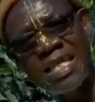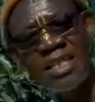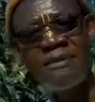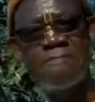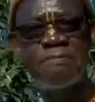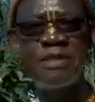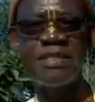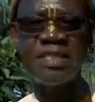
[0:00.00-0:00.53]
such
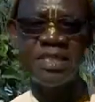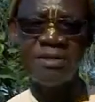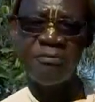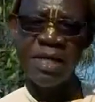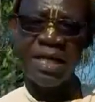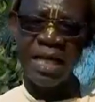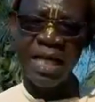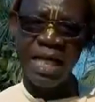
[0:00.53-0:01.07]
a person,
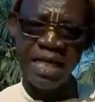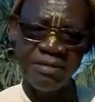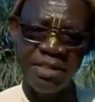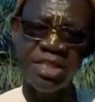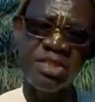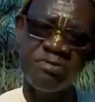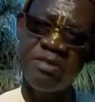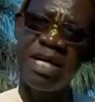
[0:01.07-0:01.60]
when he leaves
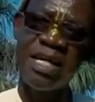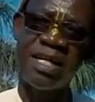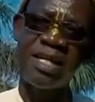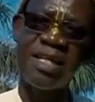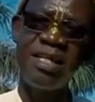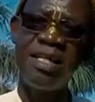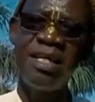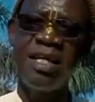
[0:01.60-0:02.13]
this
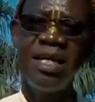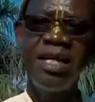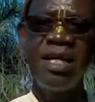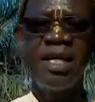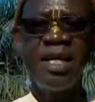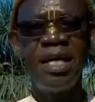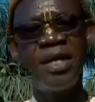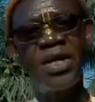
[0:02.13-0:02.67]
world,
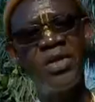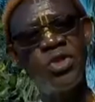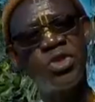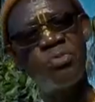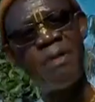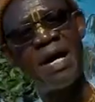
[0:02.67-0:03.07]
he goes